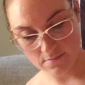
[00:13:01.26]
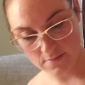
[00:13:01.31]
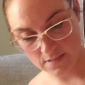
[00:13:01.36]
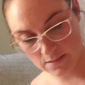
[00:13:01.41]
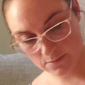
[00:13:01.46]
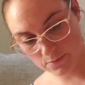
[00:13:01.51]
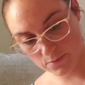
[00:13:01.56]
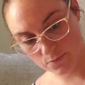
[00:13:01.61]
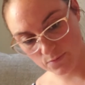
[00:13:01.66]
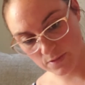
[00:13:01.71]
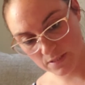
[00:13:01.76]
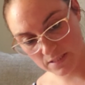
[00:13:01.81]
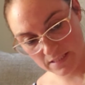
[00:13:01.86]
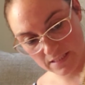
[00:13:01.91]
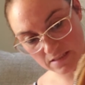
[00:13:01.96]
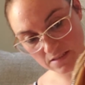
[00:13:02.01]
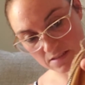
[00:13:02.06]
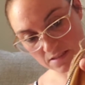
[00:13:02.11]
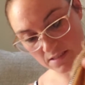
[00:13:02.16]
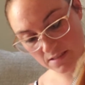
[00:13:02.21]
it was really
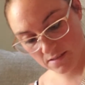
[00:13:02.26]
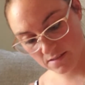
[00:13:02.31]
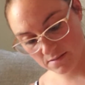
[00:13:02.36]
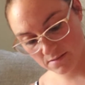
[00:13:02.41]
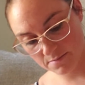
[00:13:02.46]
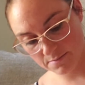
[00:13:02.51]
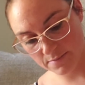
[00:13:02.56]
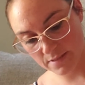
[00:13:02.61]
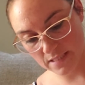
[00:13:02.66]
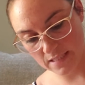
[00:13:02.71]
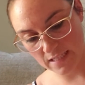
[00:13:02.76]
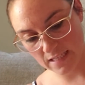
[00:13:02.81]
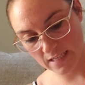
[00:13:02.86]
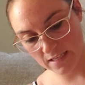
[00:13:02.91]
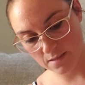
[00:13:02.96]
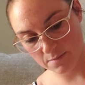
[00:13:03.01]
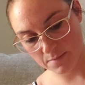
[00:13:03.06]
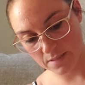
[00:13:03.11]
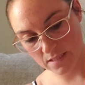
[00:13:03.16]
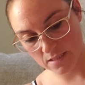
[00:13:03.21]
good at being
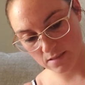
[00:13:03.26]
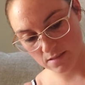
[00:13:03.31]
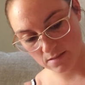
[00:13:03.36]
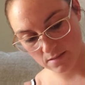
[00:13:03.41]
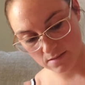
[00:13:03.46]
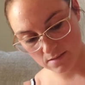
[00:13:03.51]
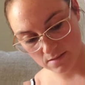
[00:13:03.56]
handmade.